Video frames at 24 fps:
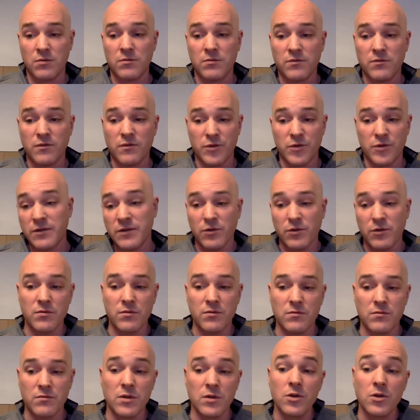for
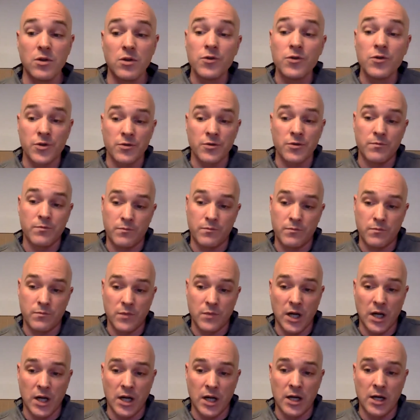different user
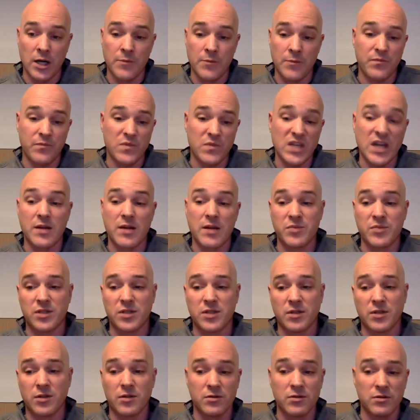types
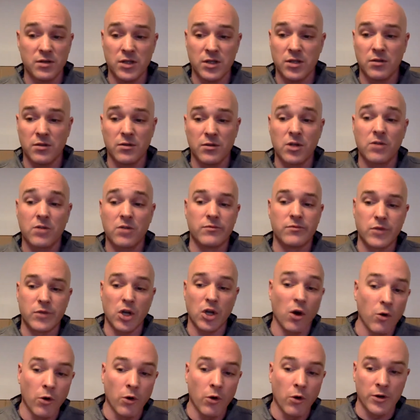or,
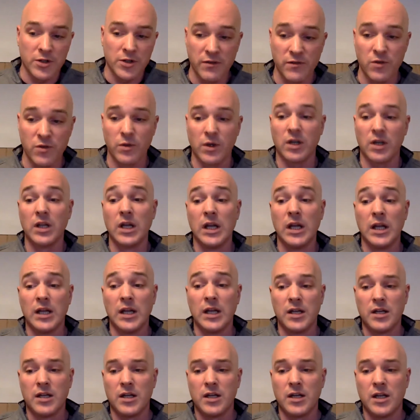cohorts, if you will.
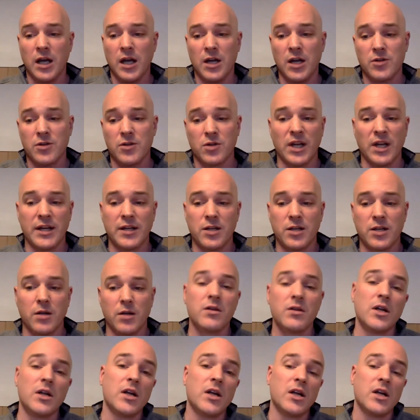So like,
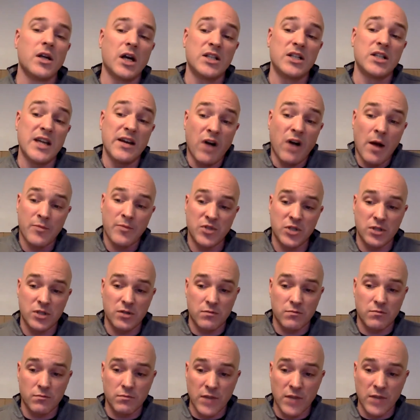a DevOps
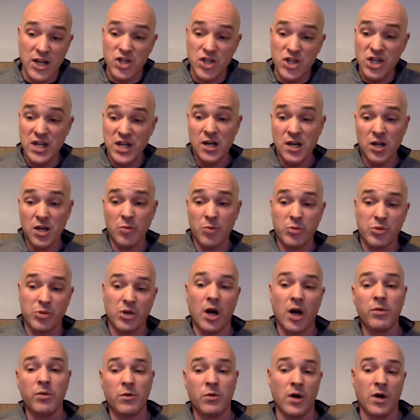engineer
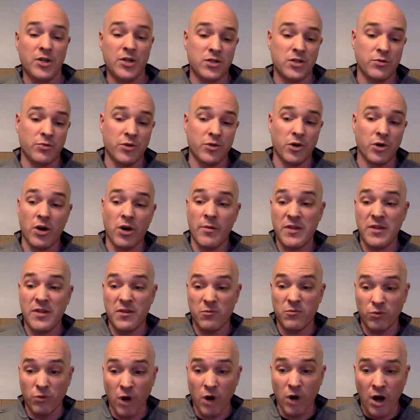probably wants to program at the
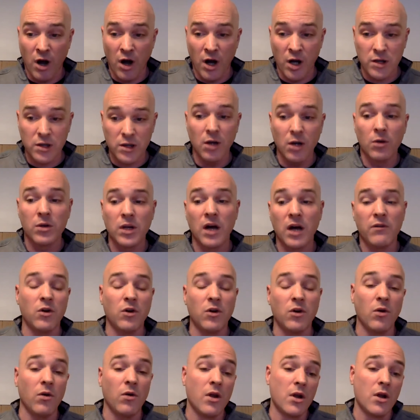raw,
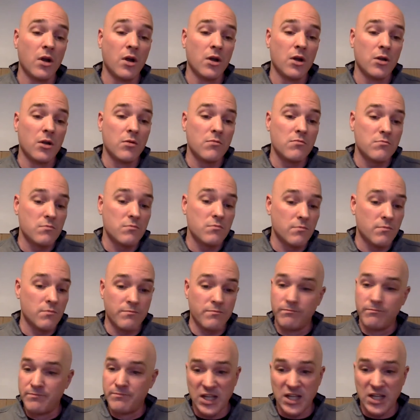low-level
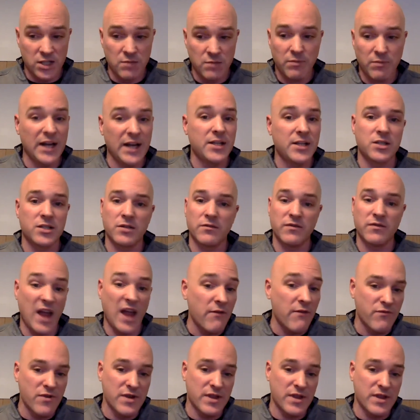bits and bytes of
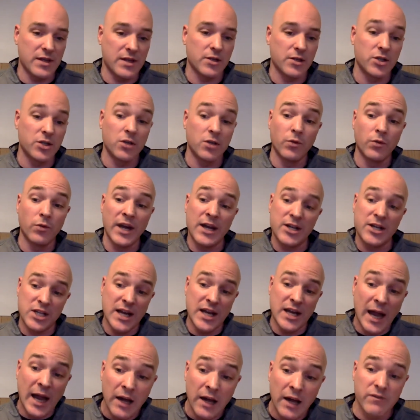everything. So we actually
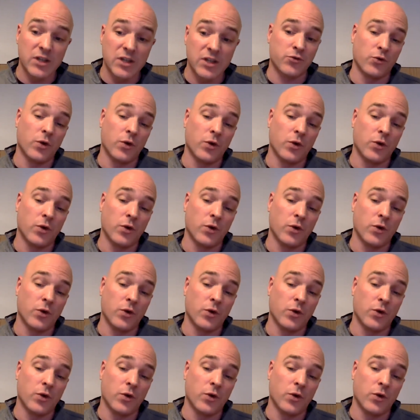have the raw,